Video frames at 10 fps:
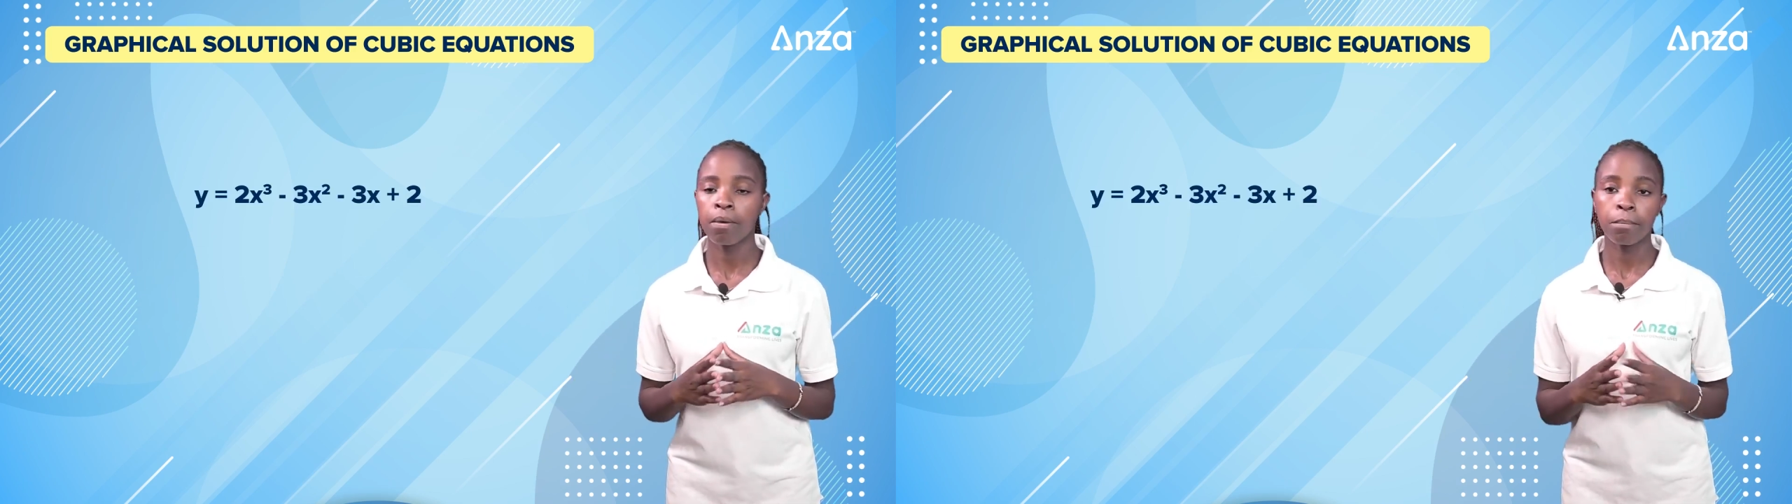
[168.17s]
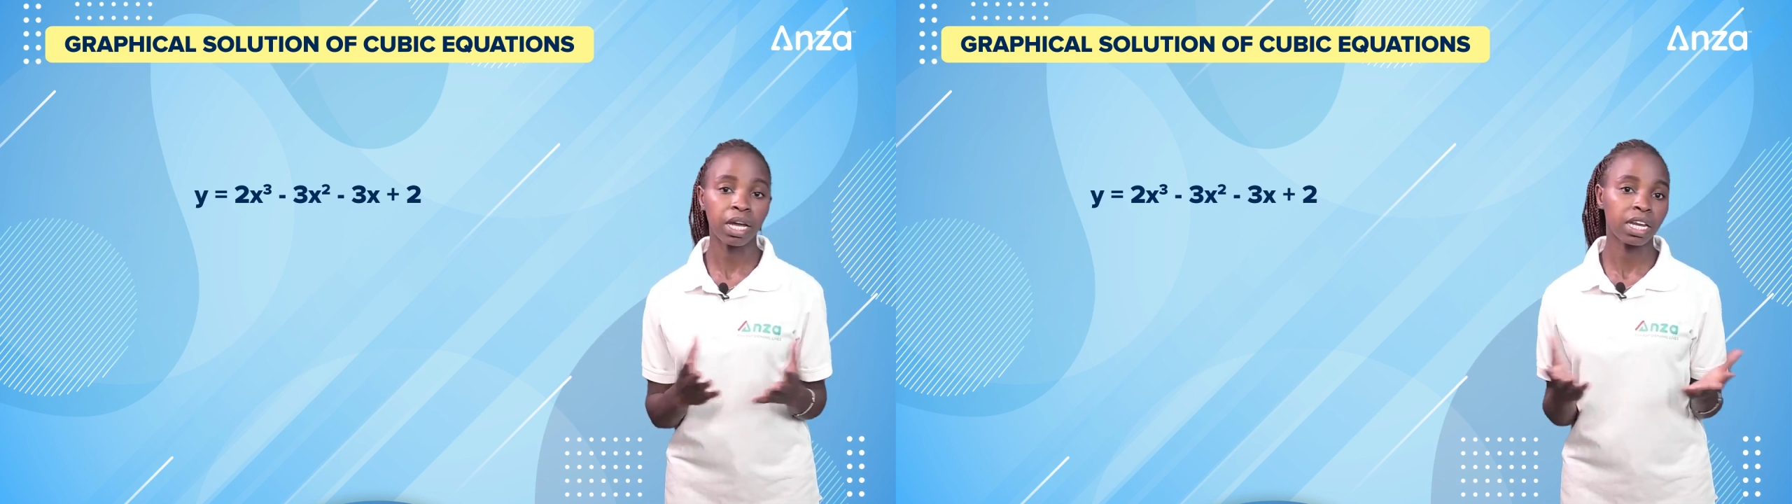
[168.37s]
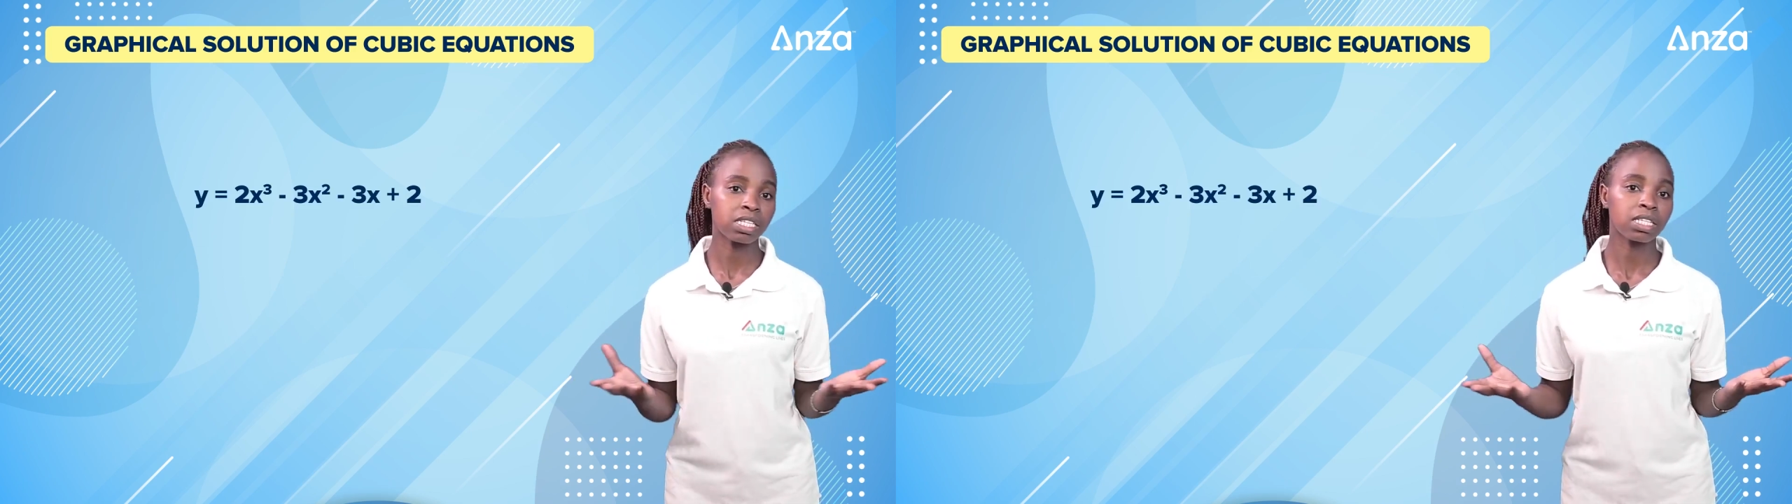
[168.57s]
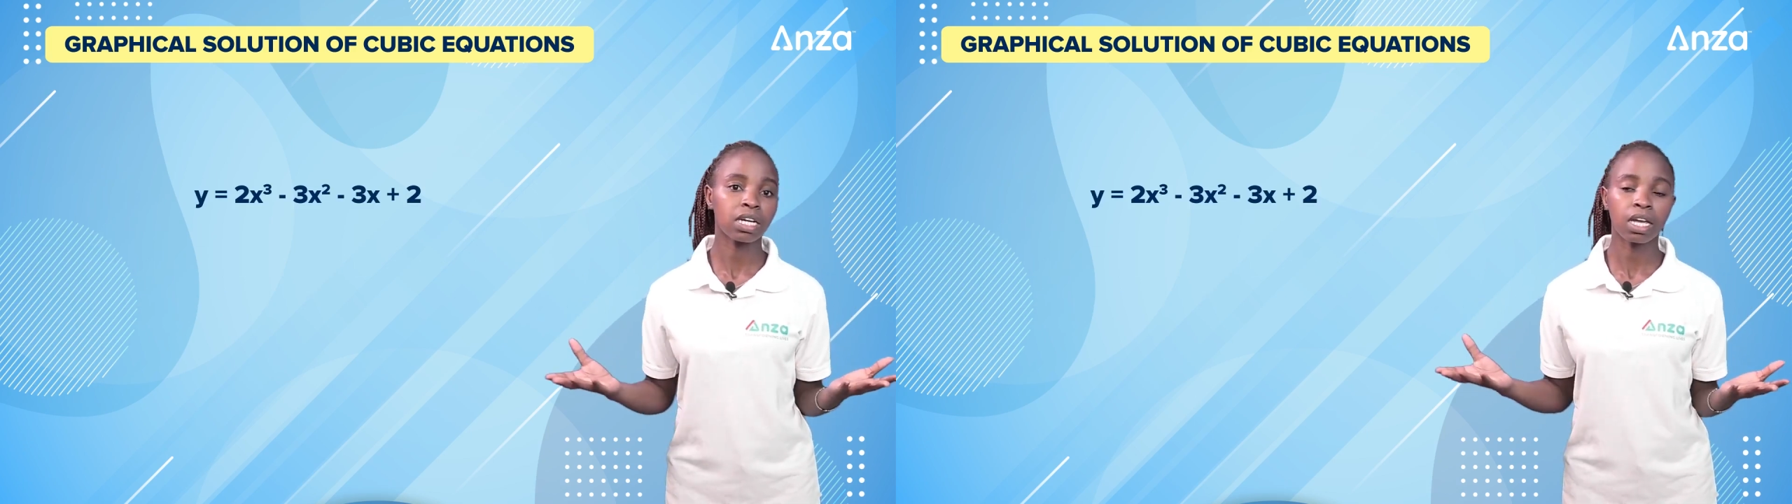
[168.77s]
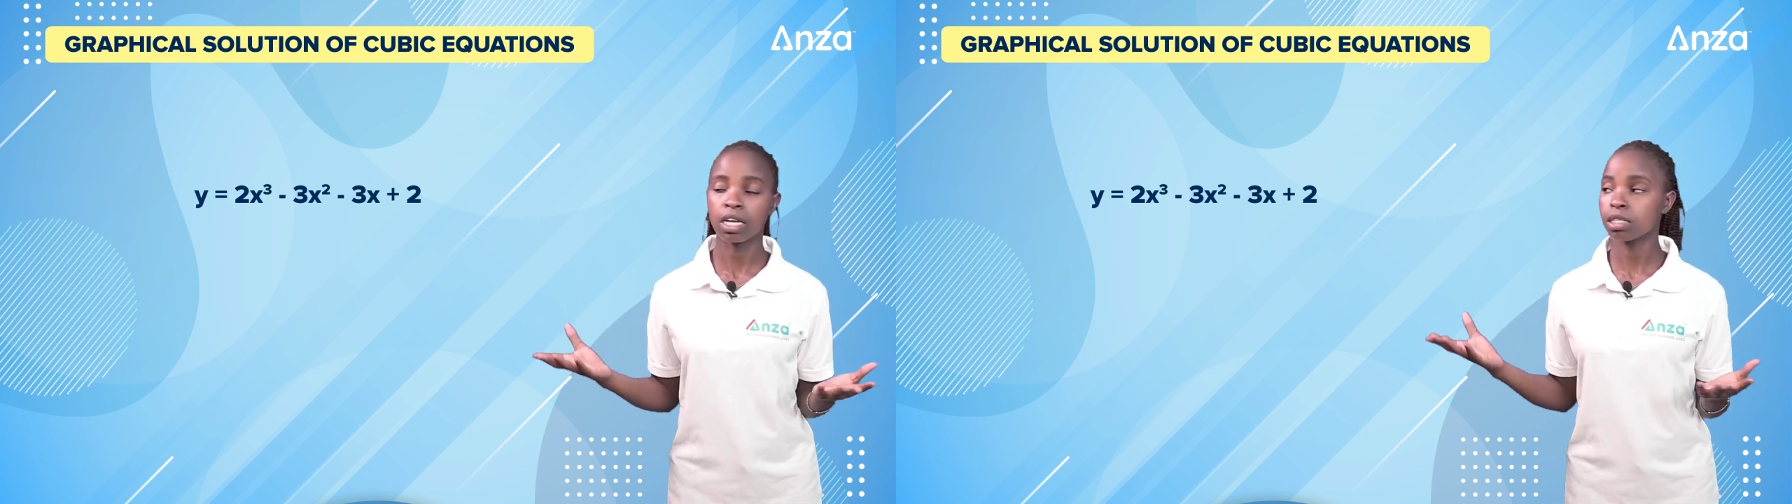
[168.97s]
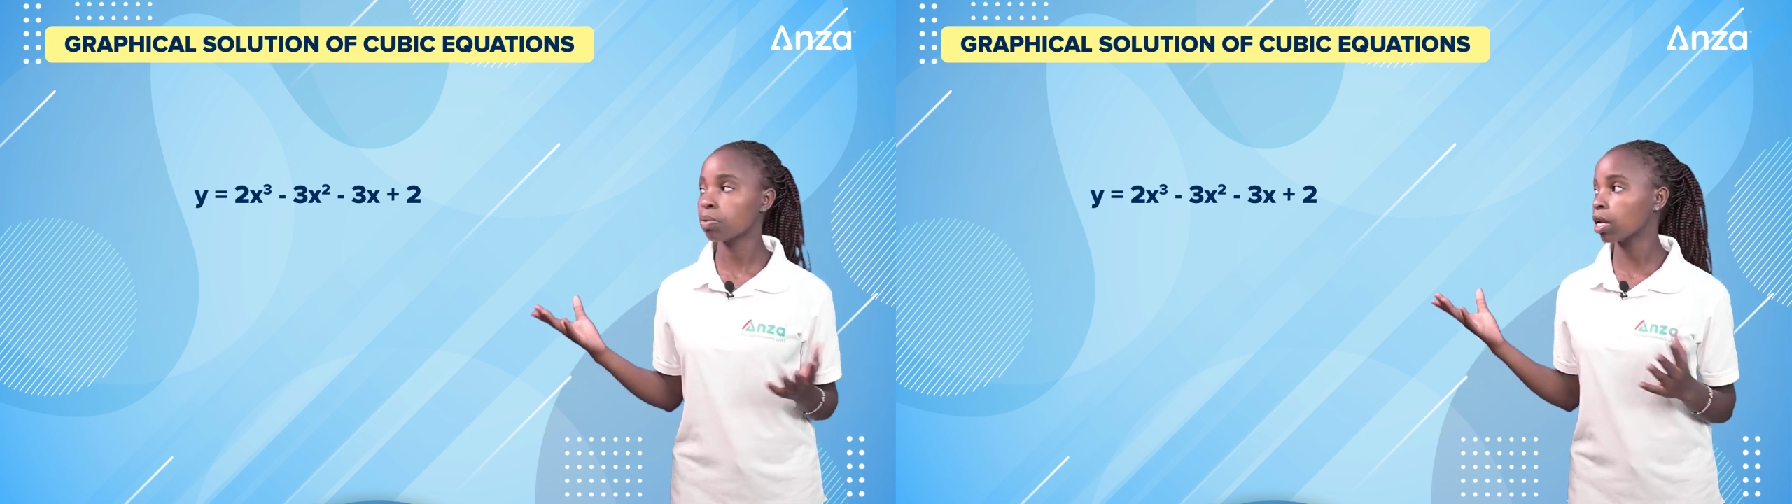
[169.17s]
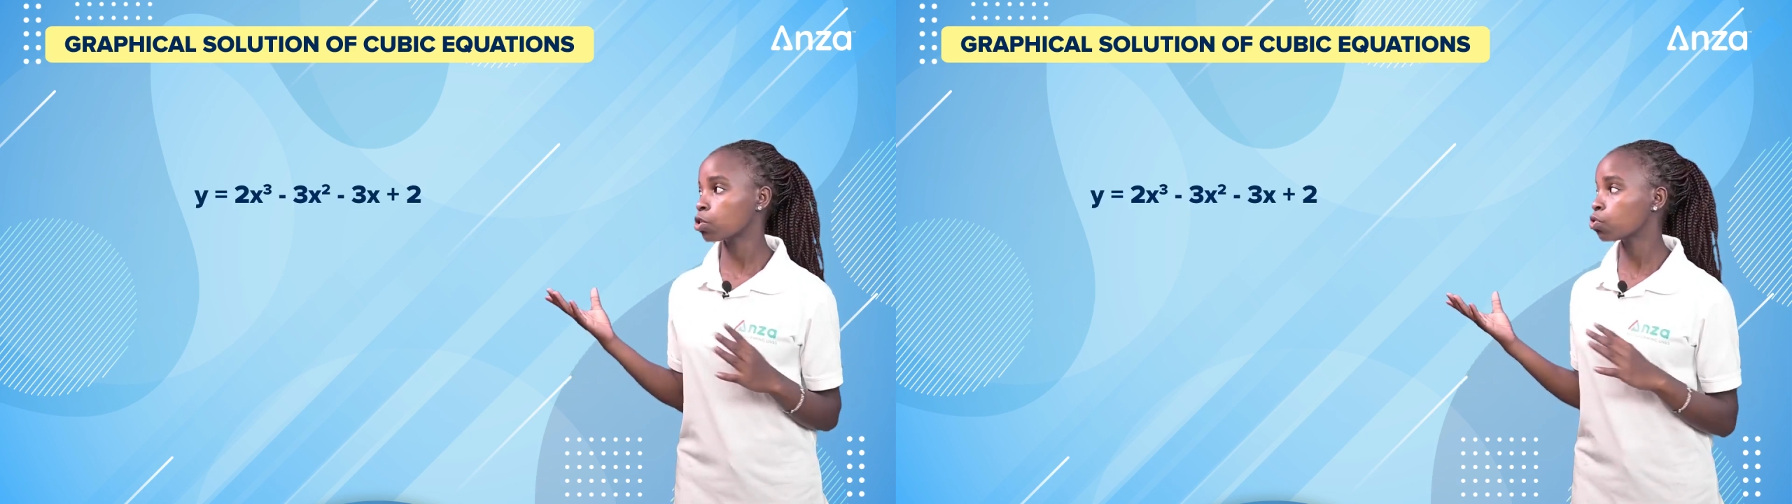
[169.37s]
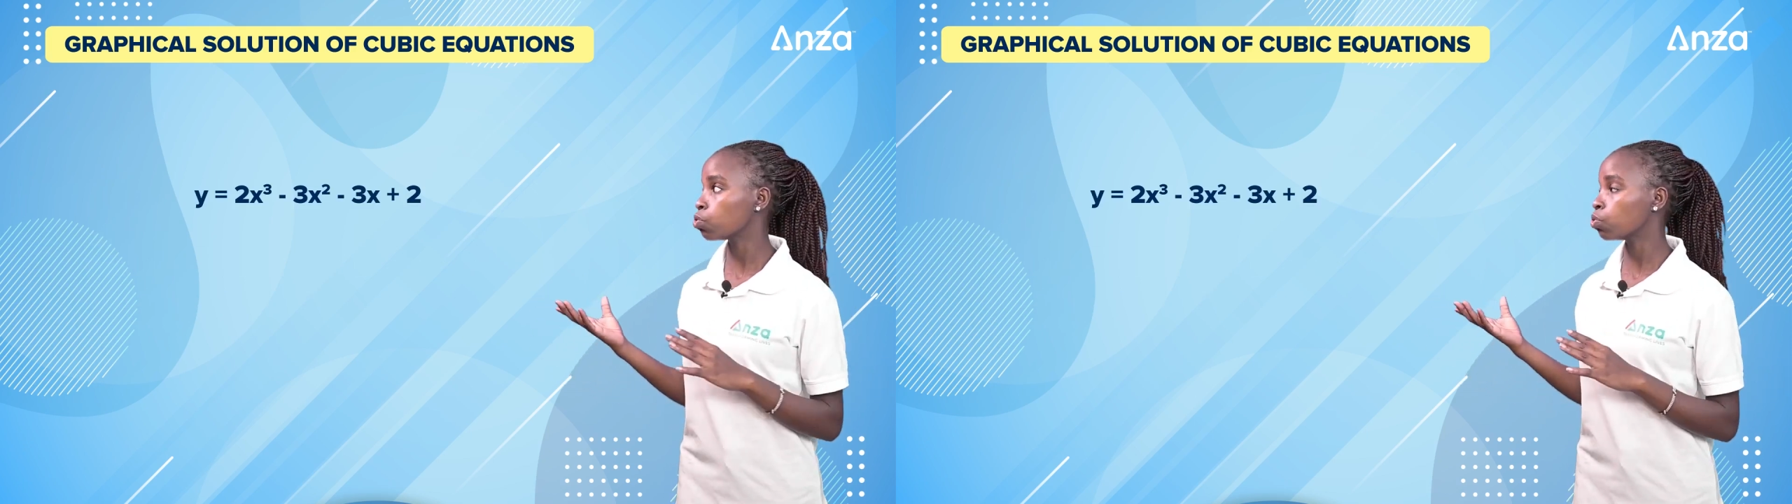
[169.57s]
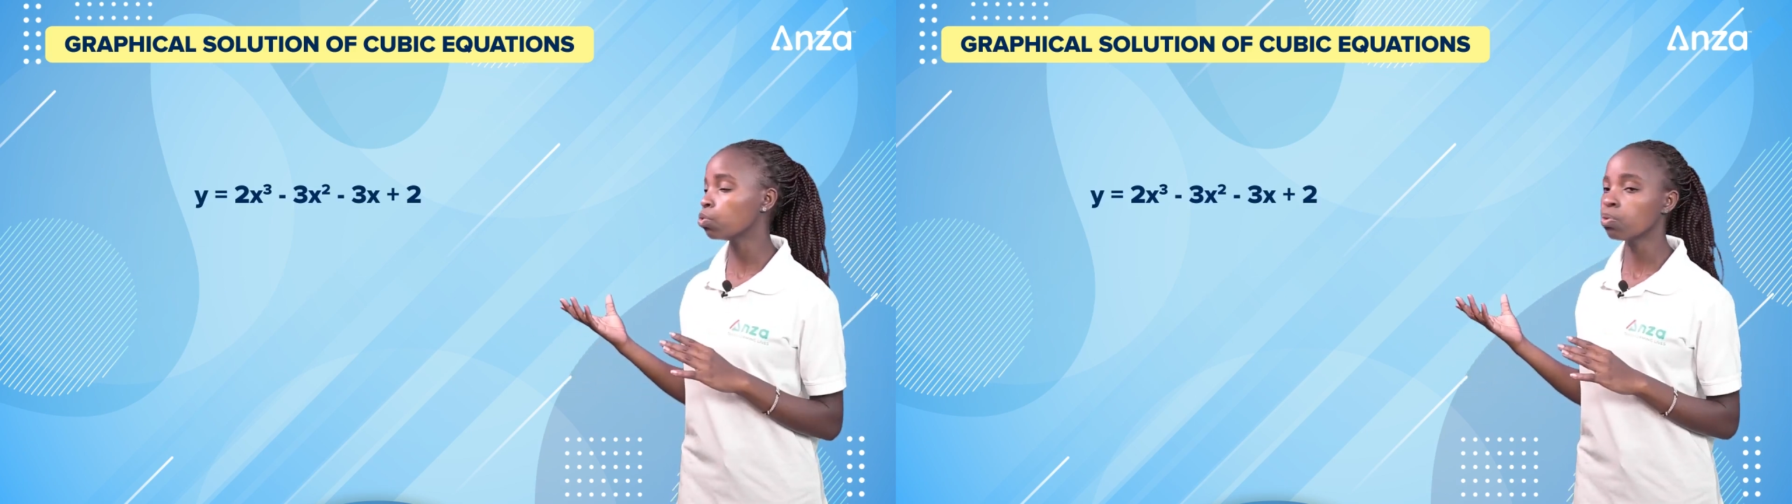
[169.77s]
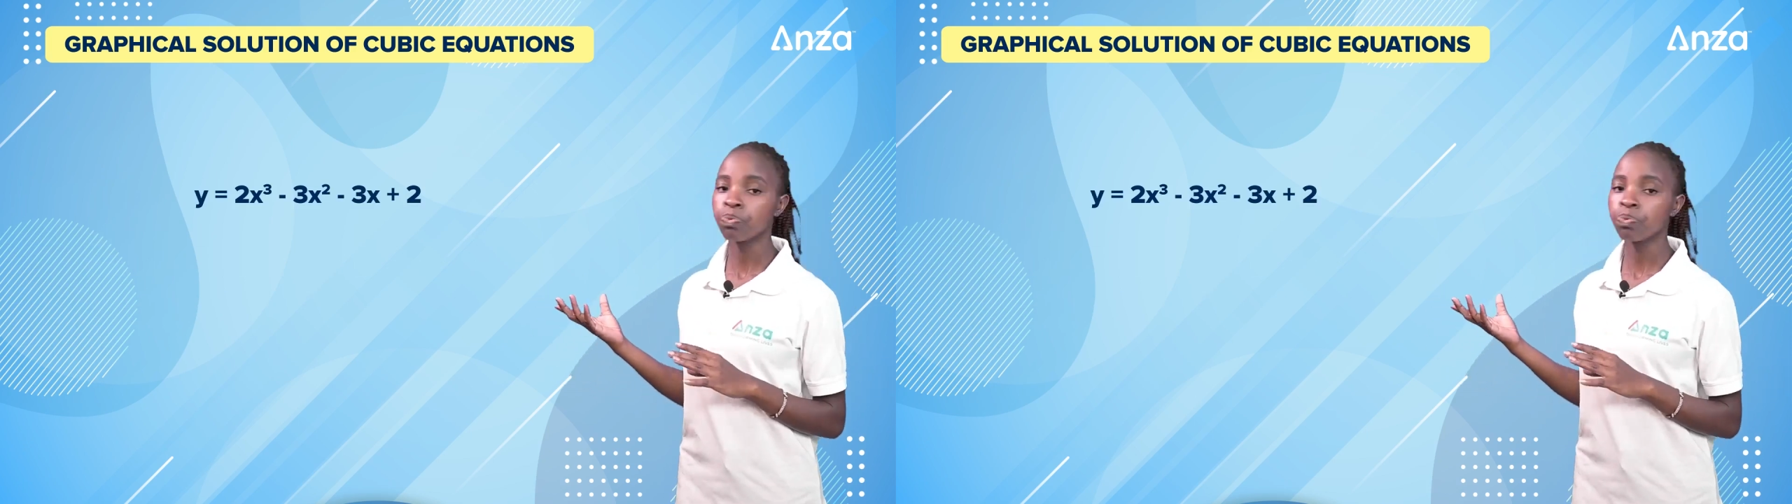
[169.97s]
minus 3x plus 2